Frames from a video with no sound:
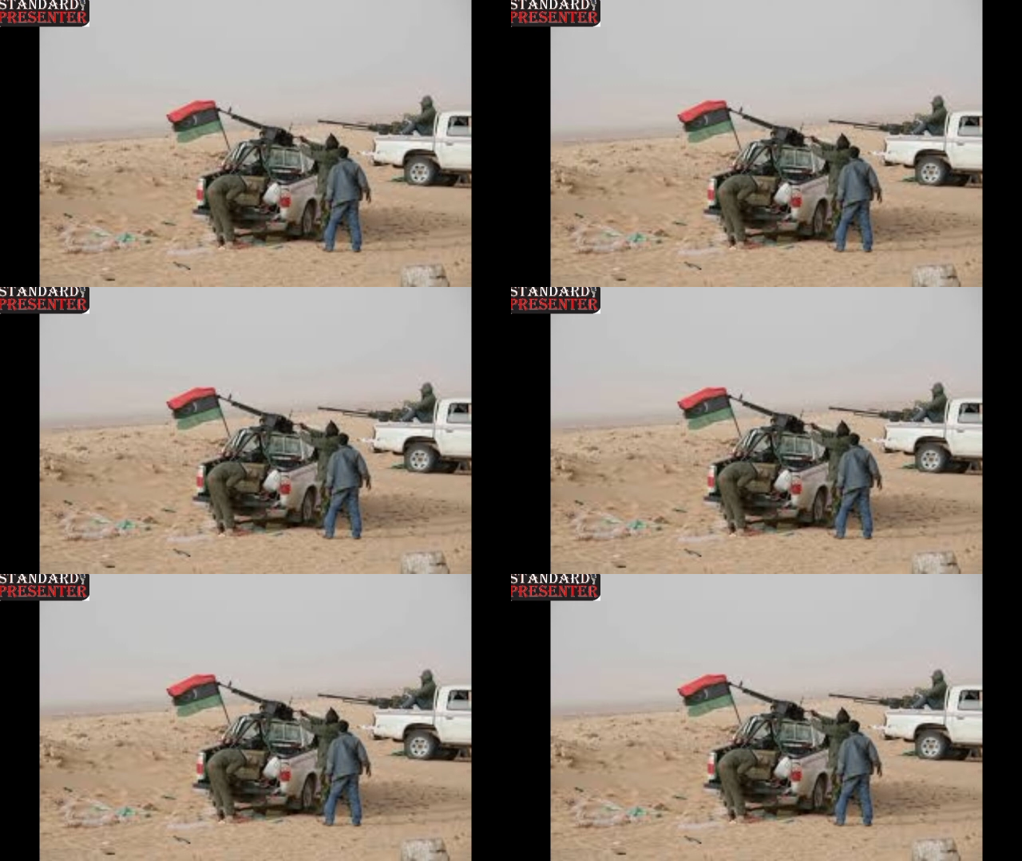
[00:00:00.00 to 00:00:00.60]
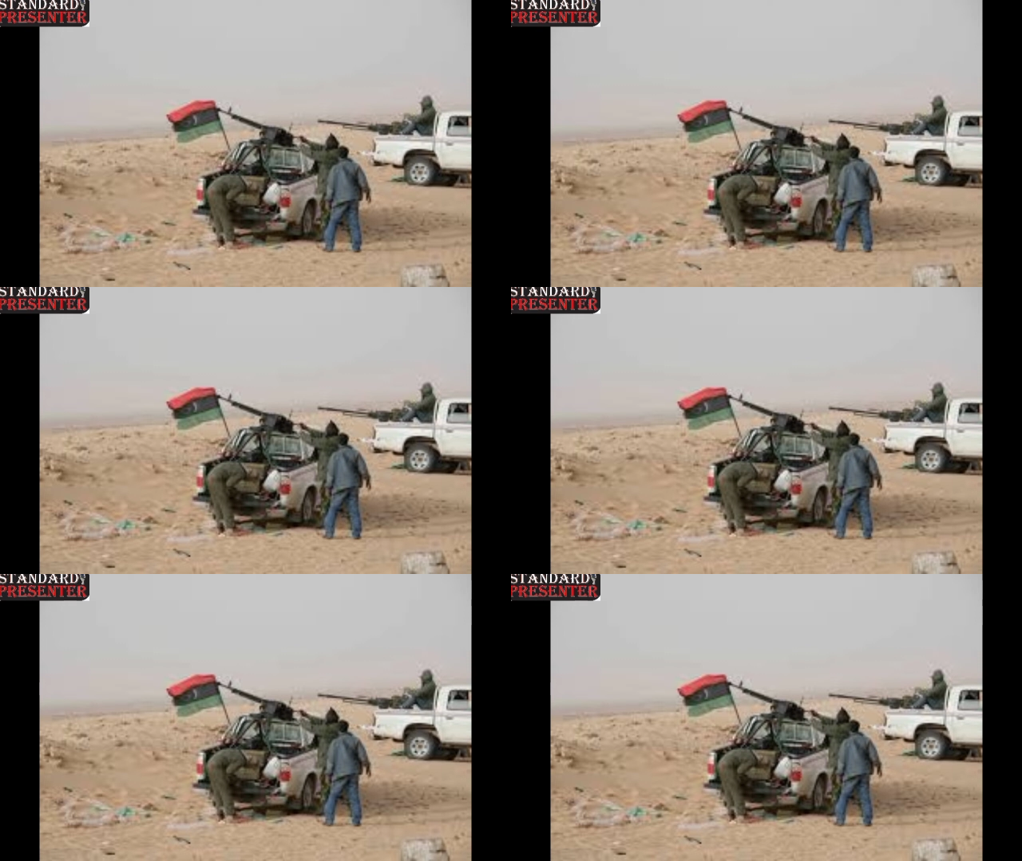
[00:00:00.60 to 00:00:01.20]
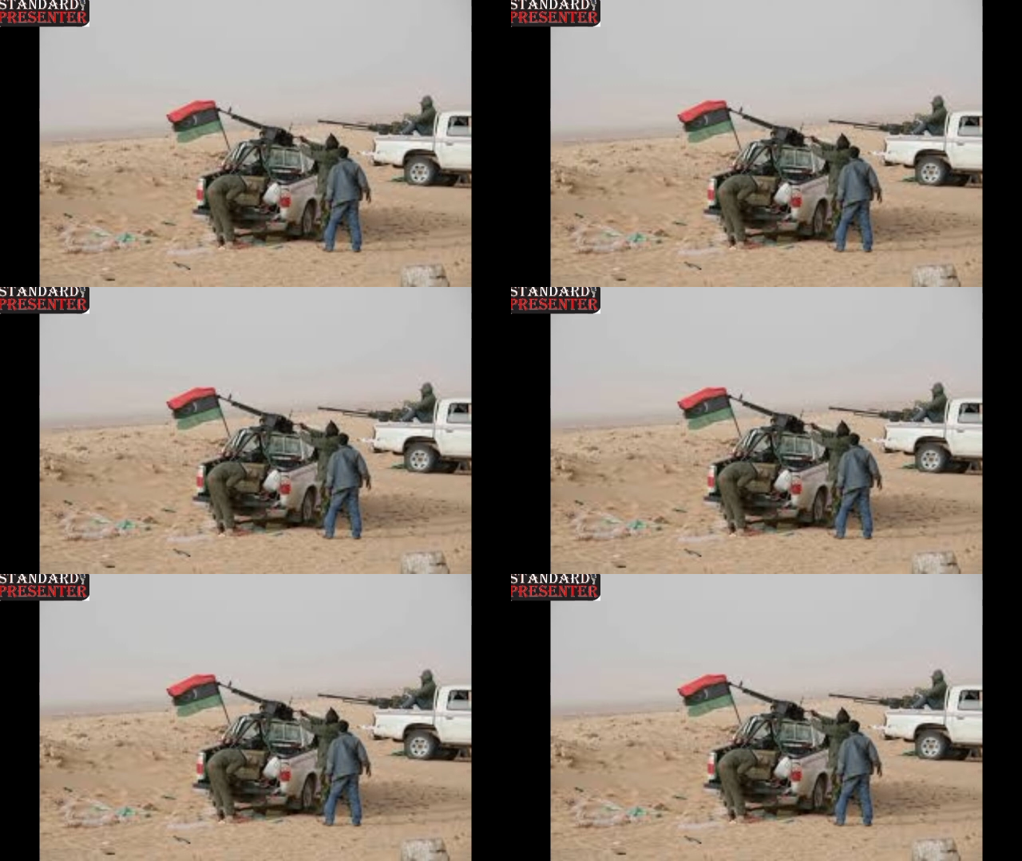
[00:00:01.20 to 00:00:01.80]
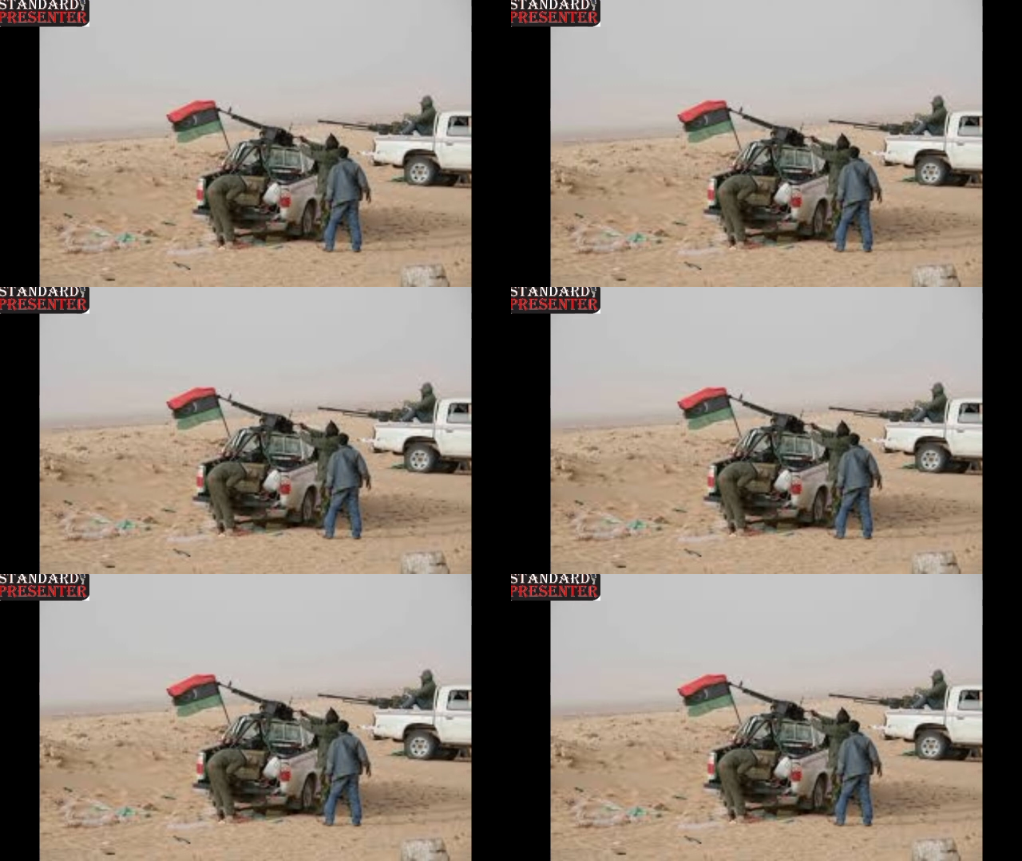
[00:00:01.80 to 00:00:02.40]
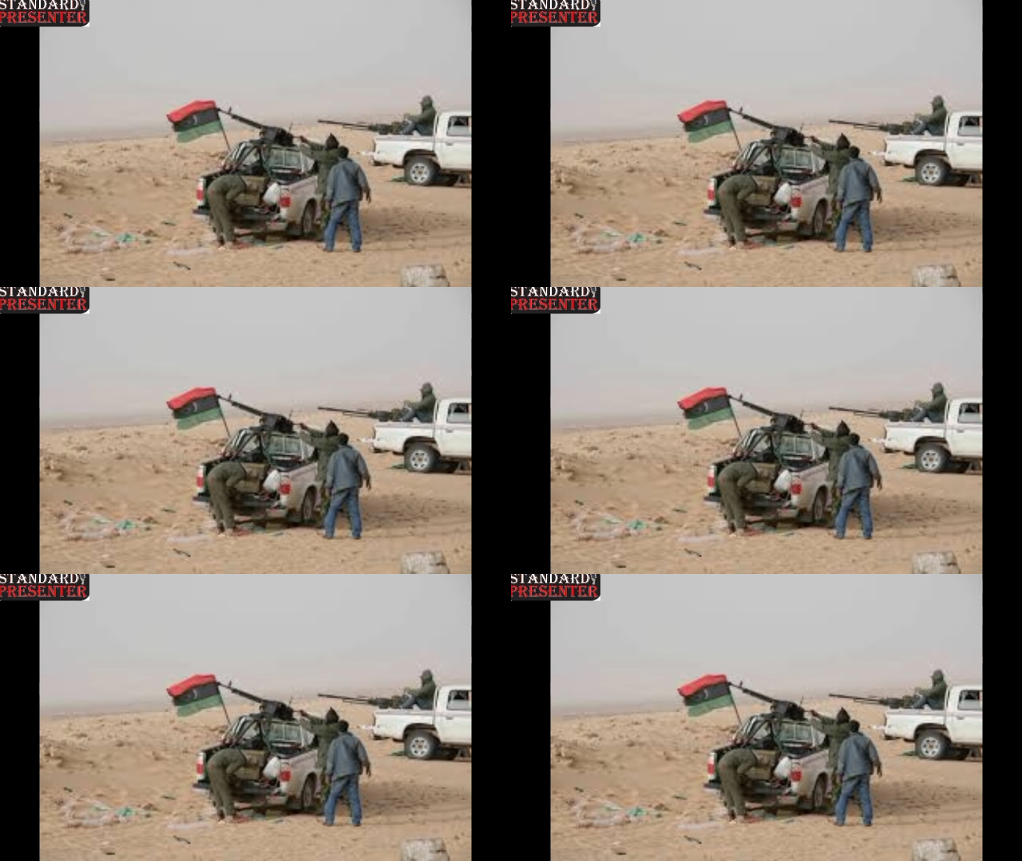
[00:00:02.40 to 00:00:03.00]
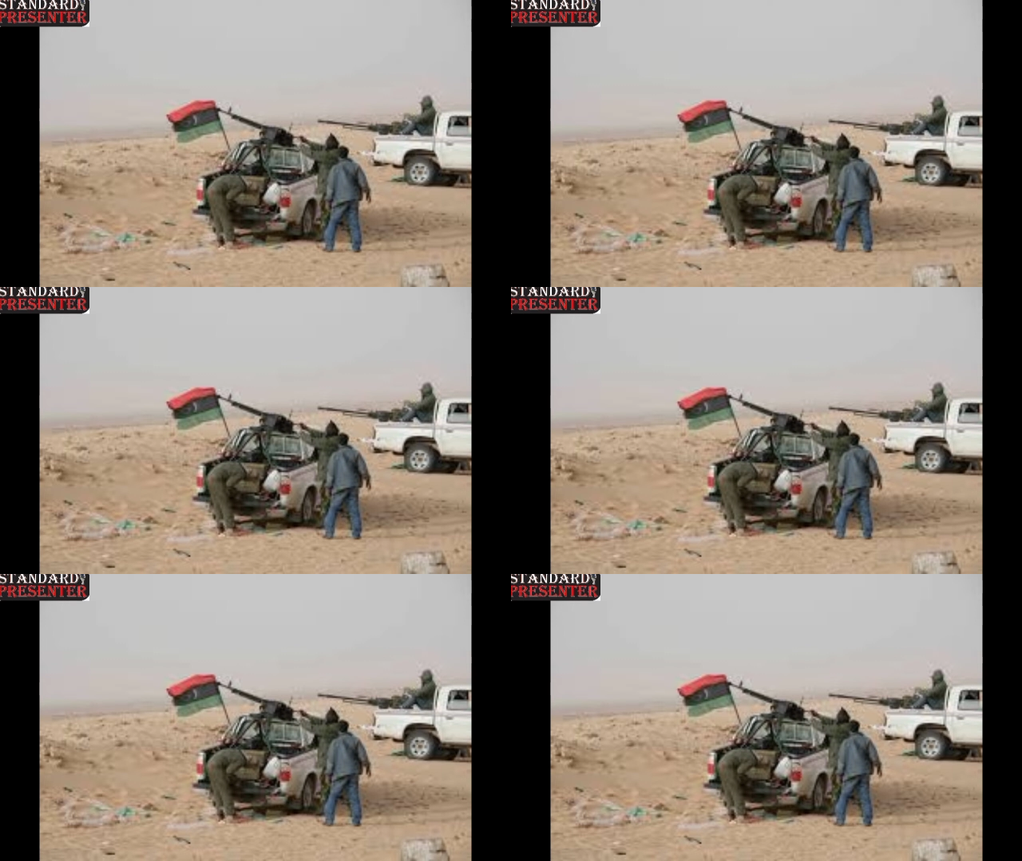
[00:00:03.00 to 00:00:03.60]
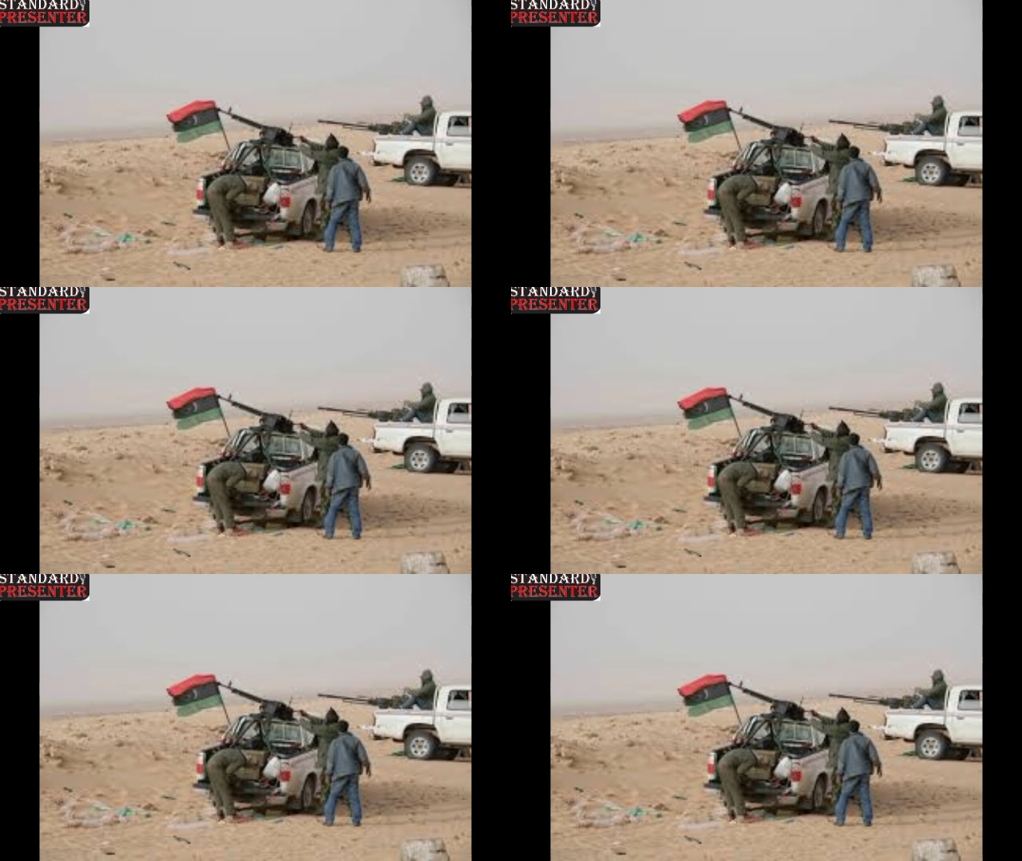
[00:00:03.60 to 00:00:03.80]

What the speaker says: Nobody's mouth can be seen.